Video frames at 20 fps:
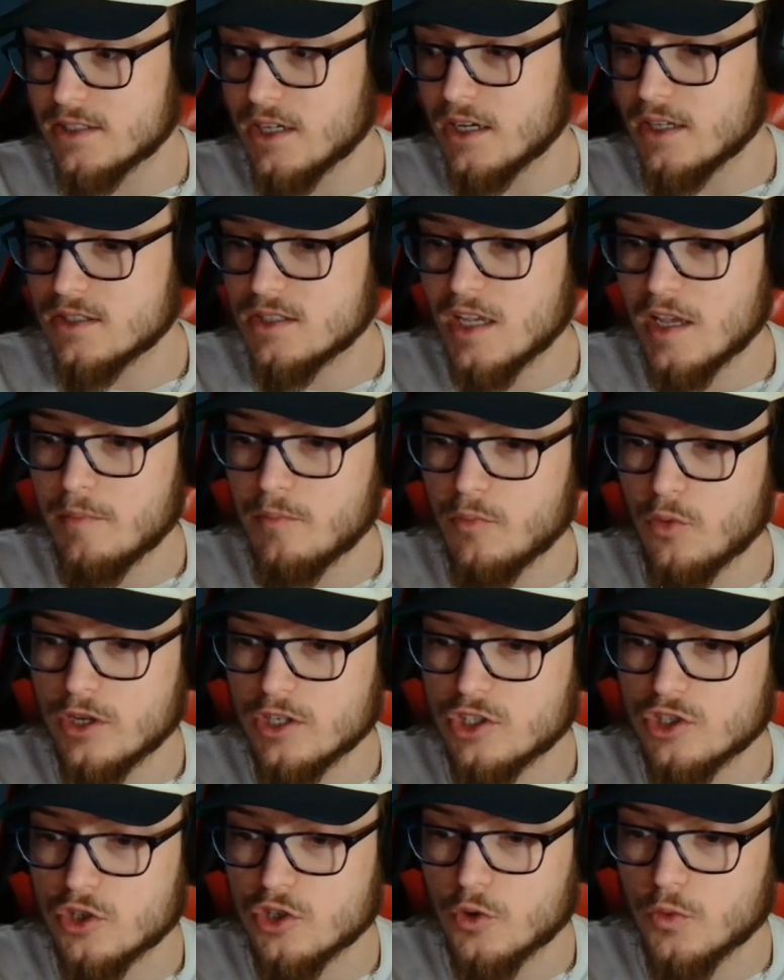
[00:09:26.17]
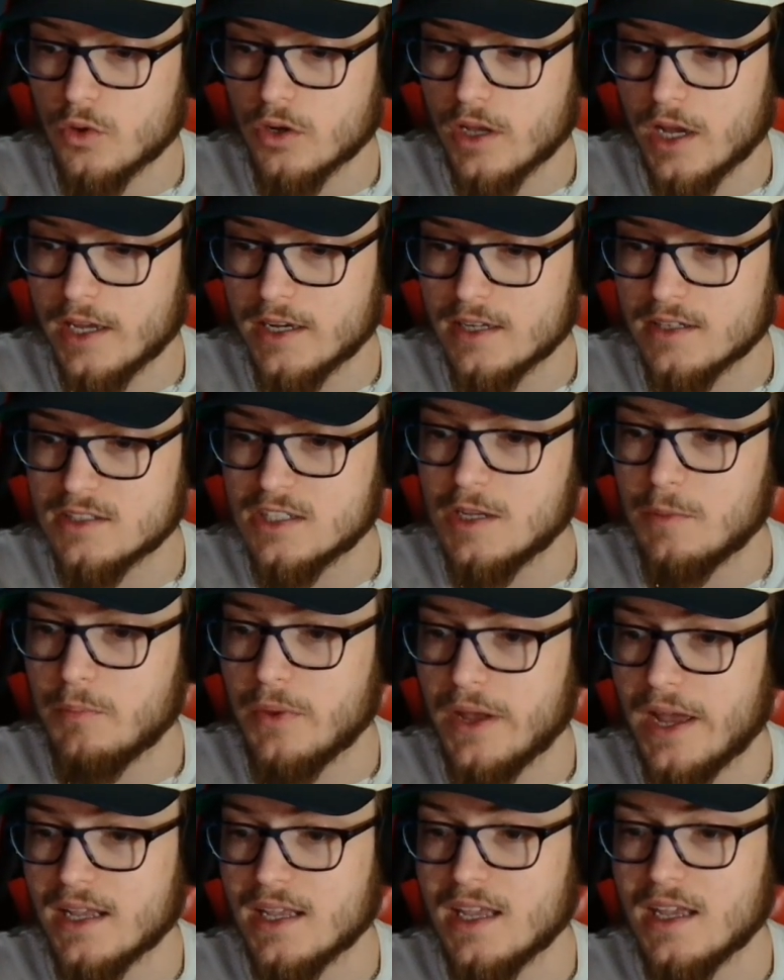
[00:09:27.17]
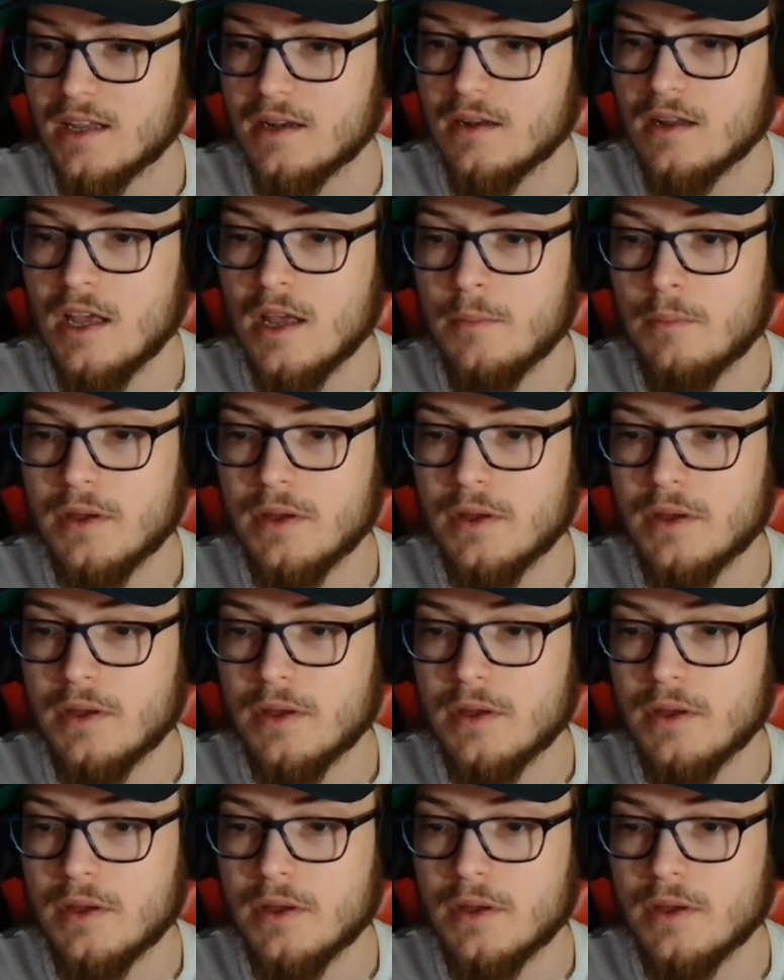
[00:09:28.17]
does say moisture will kind of seep back in,